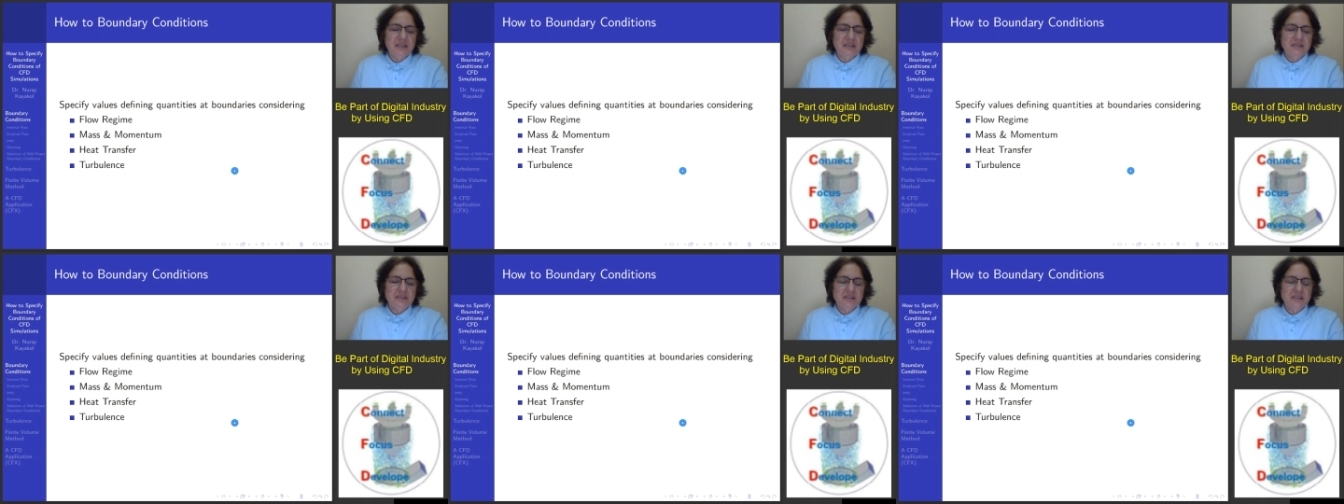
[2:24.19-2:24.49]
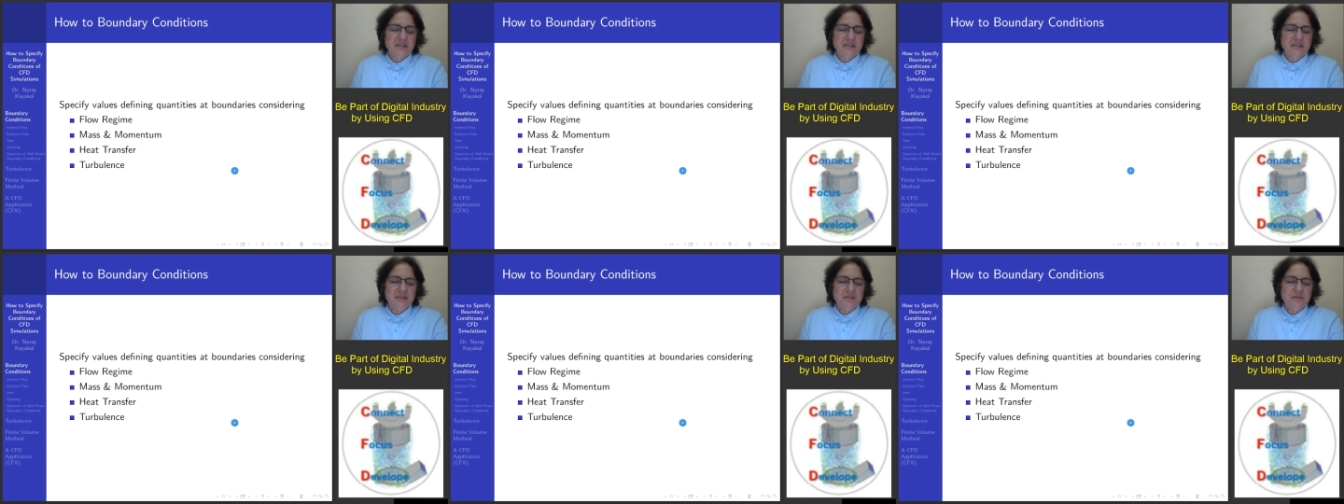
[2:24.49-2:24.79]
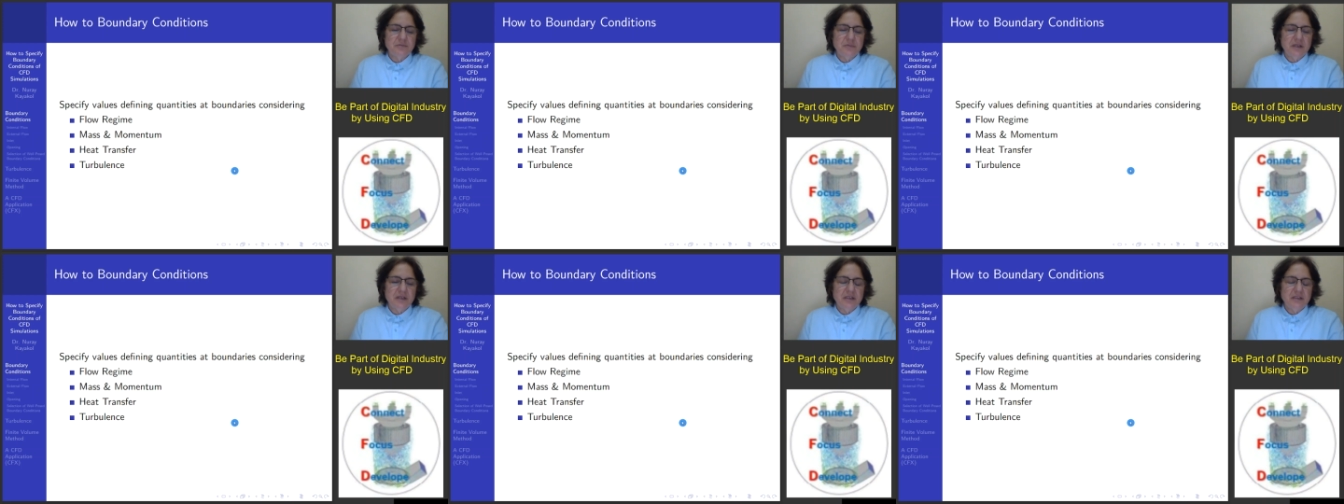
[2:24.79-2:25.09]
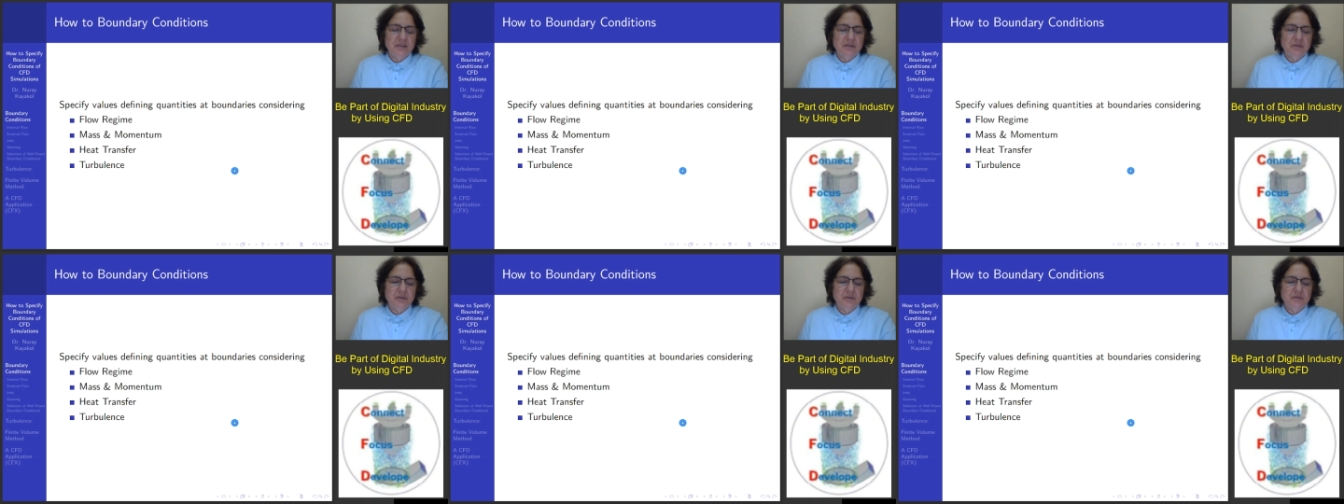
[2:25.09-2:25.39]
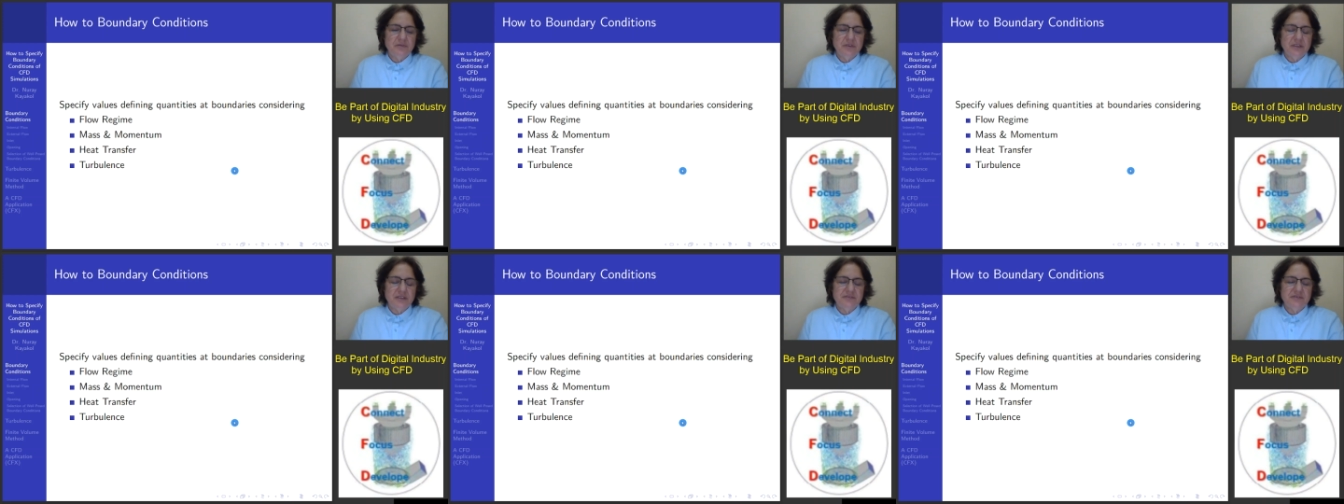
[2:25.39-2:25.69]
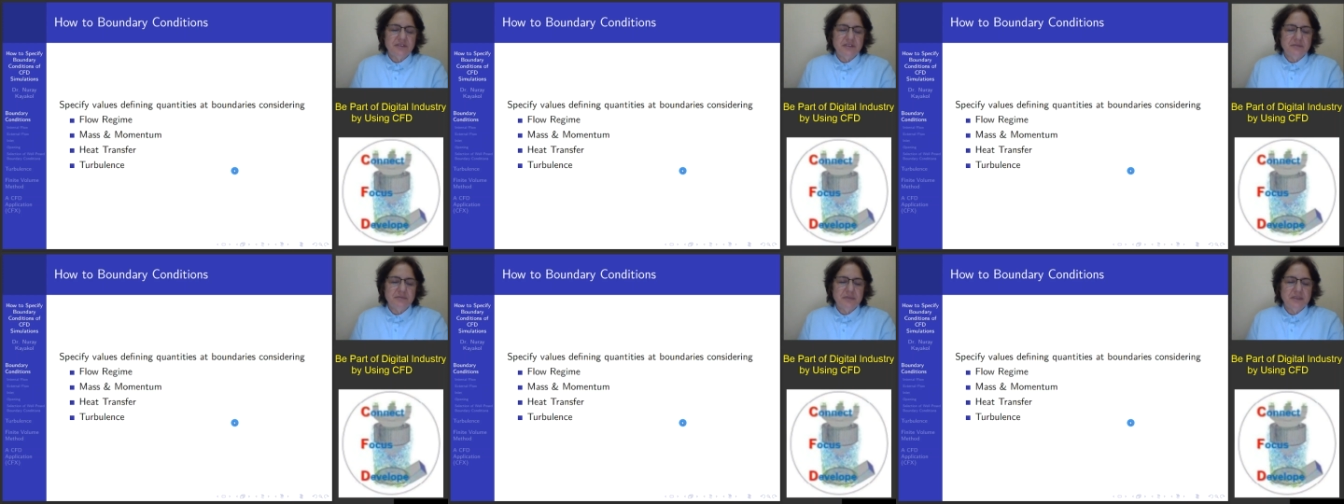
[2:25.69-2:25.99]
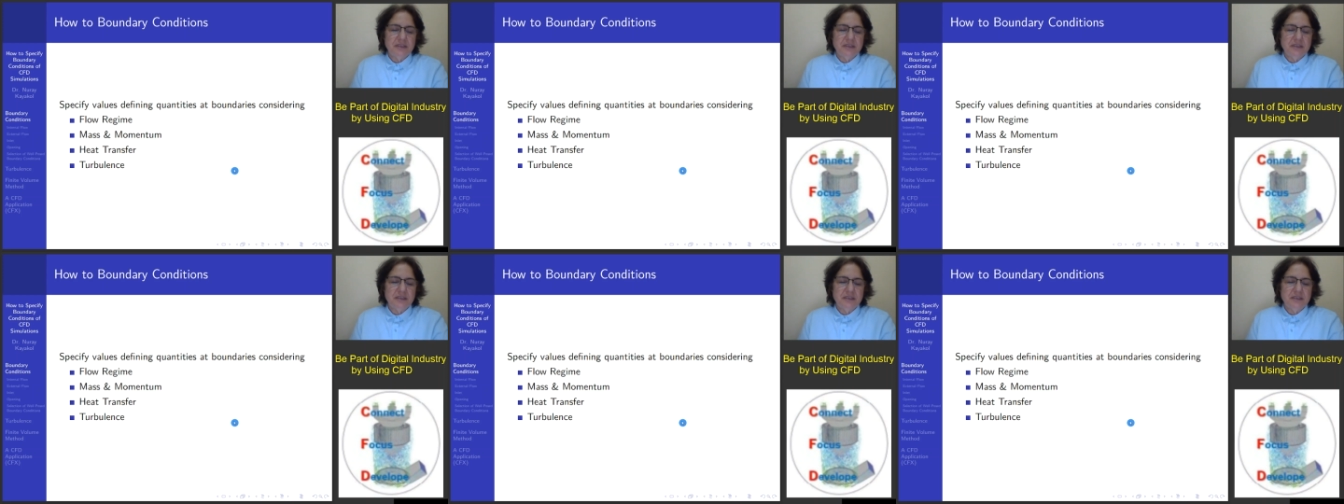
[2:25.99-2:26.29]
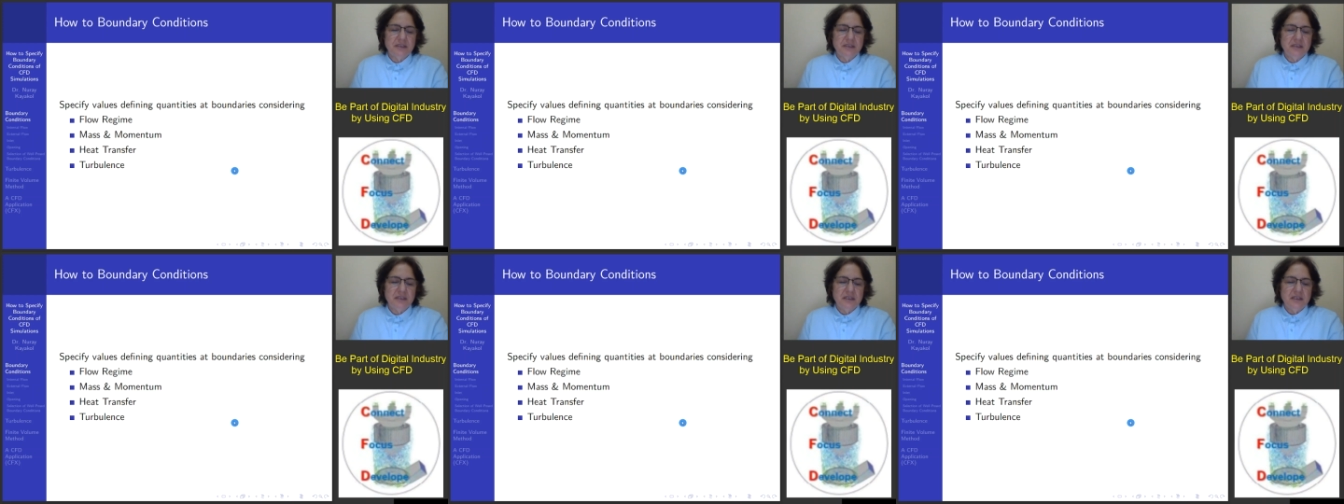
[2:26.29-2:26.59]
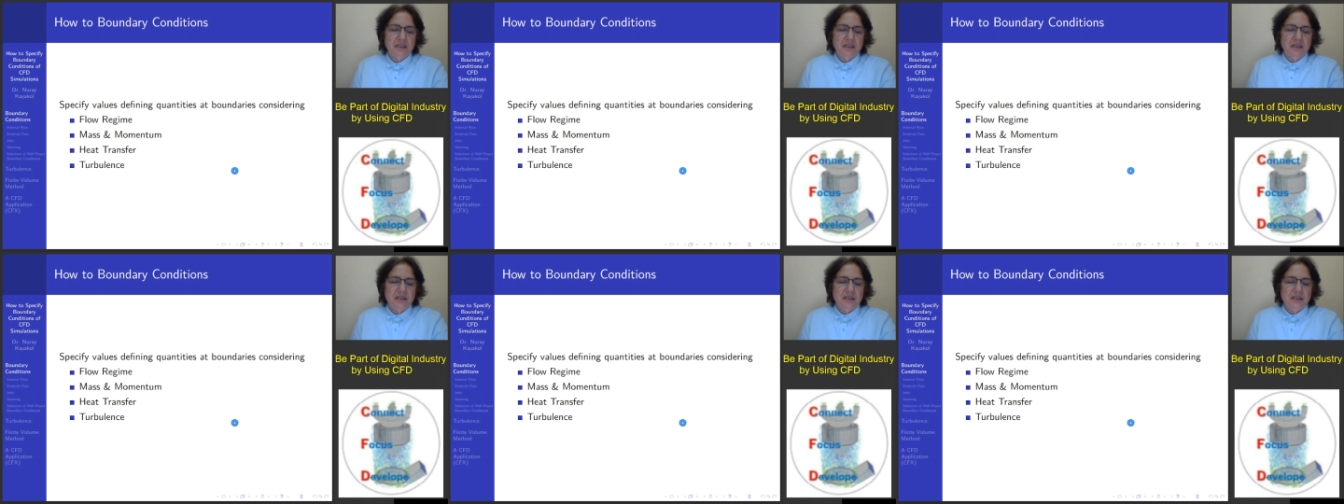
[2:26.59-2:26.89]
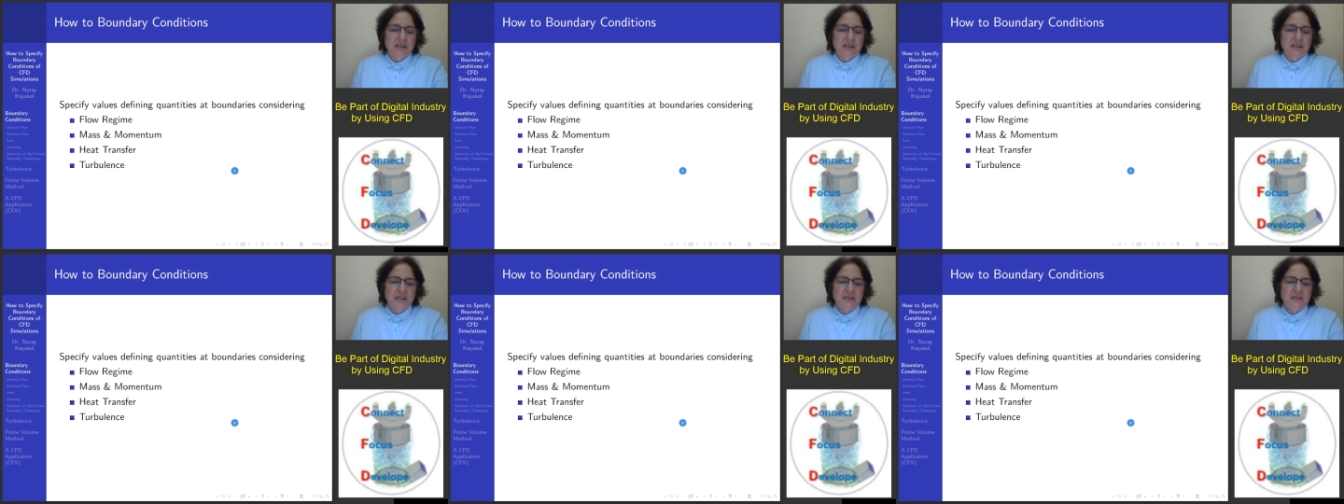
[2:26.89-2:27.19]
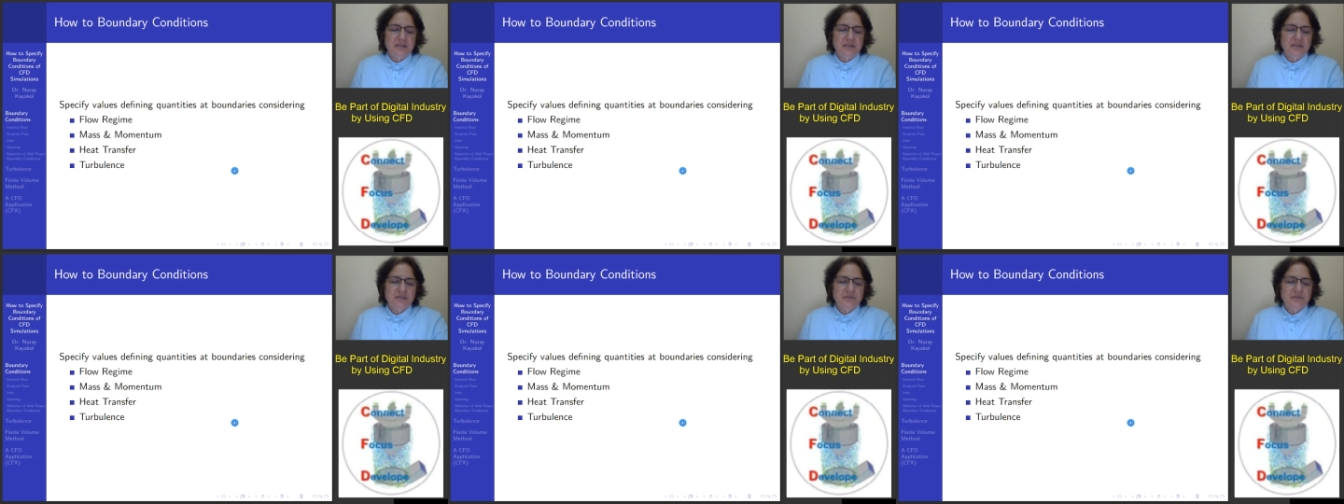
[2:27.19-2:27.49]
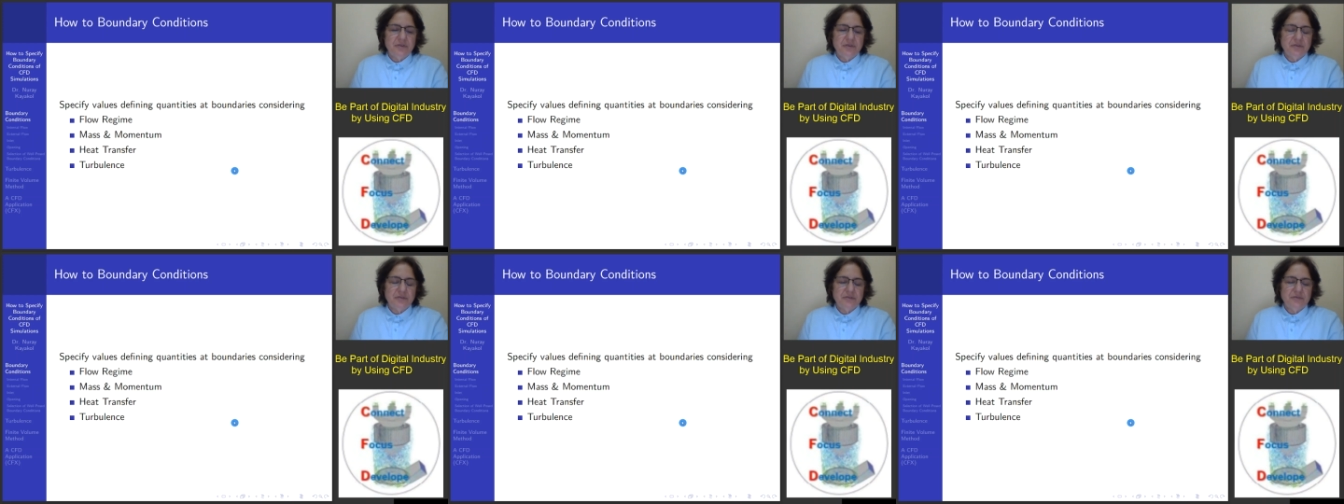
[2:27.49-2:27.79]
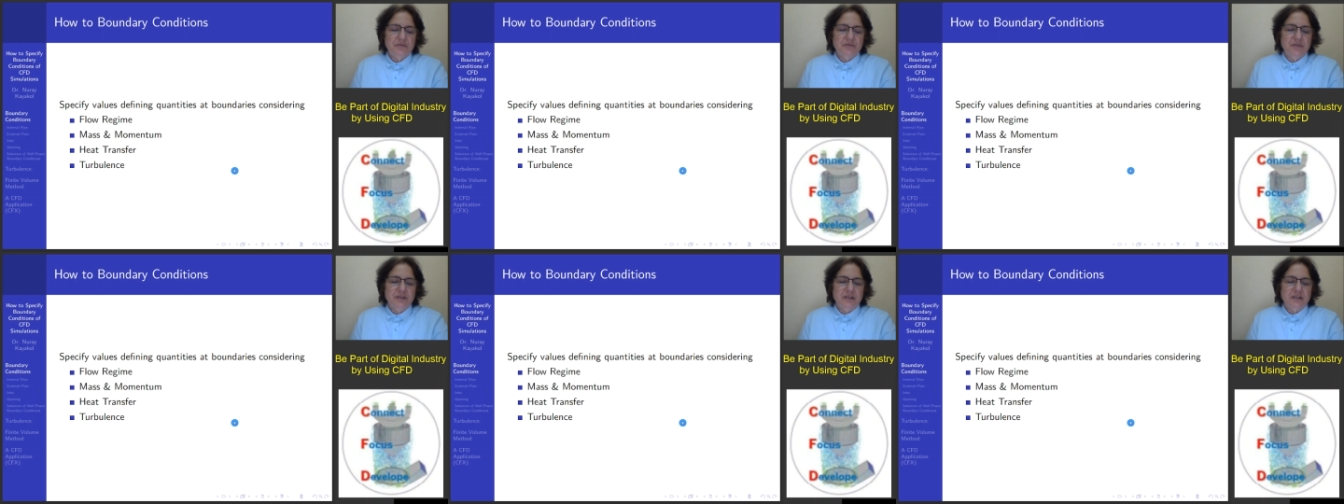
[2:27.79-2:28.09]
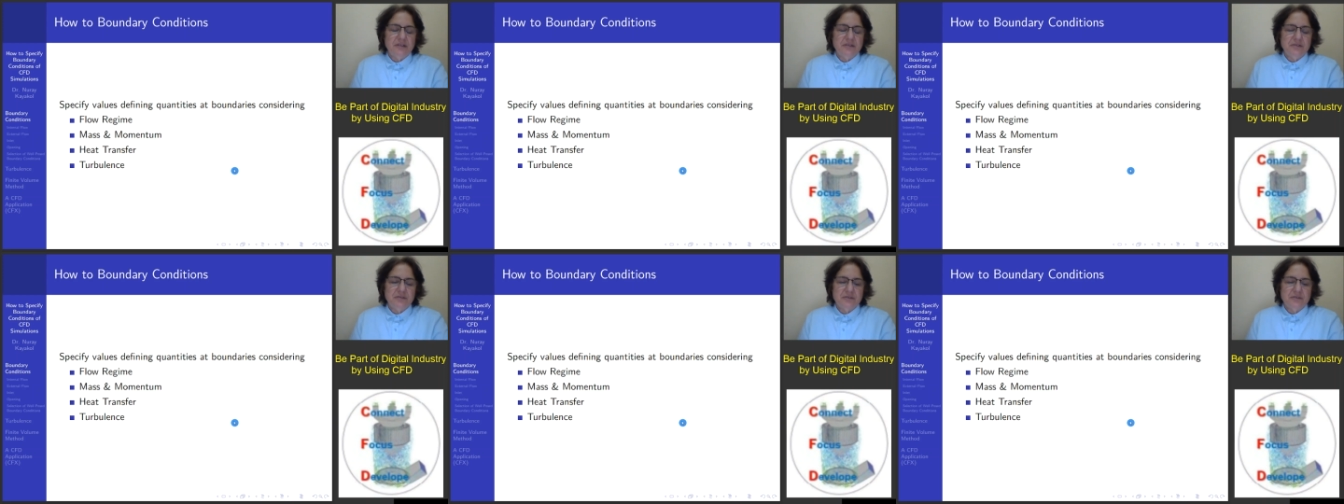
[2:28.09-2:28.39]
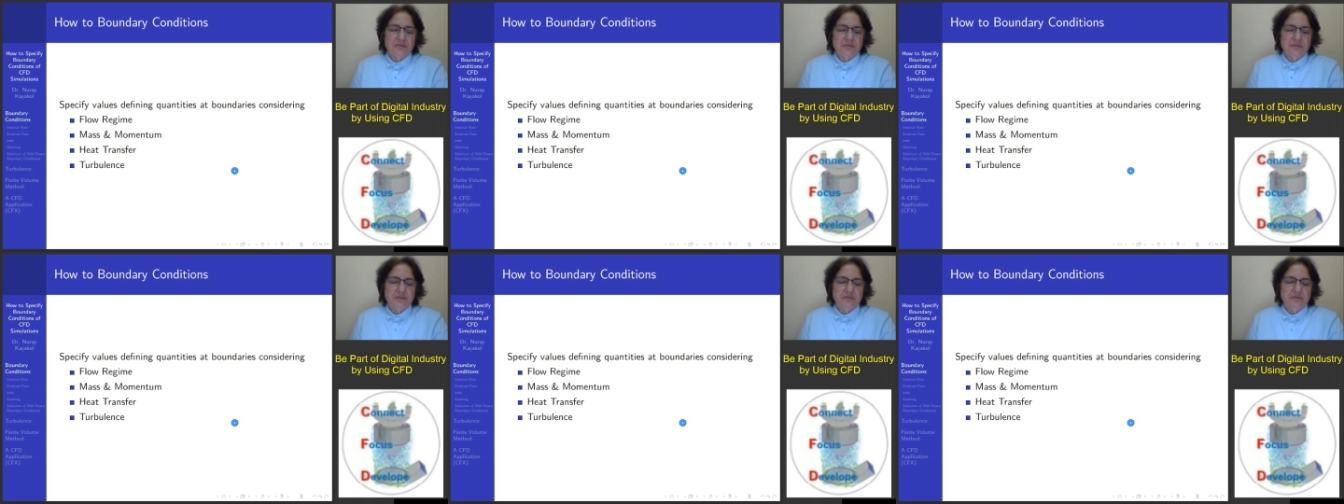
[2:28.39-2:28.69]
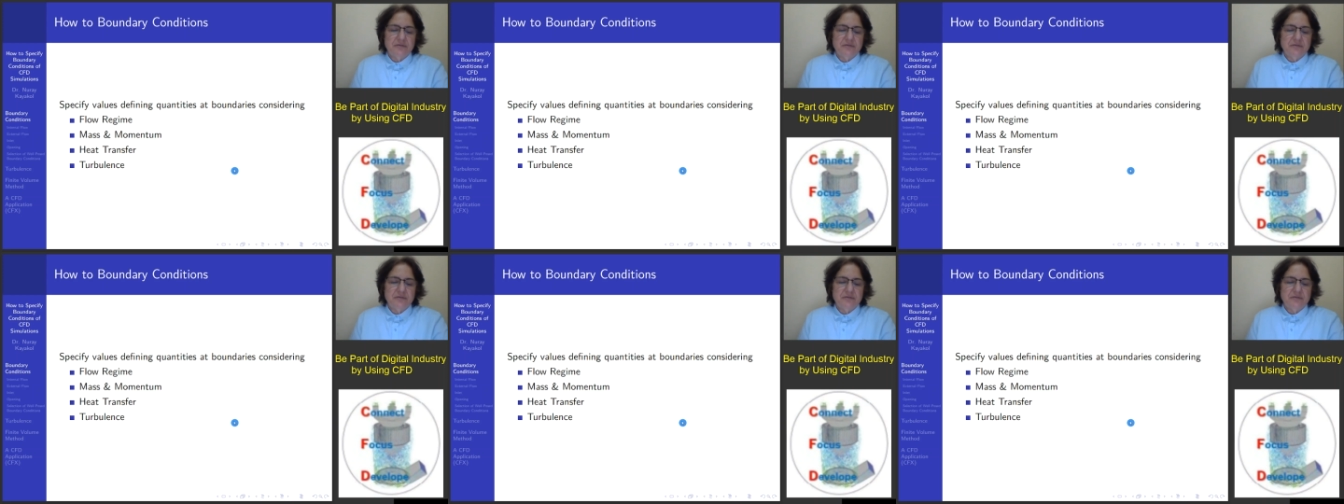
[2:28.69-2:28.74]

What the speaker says: just remind you what will be the default values of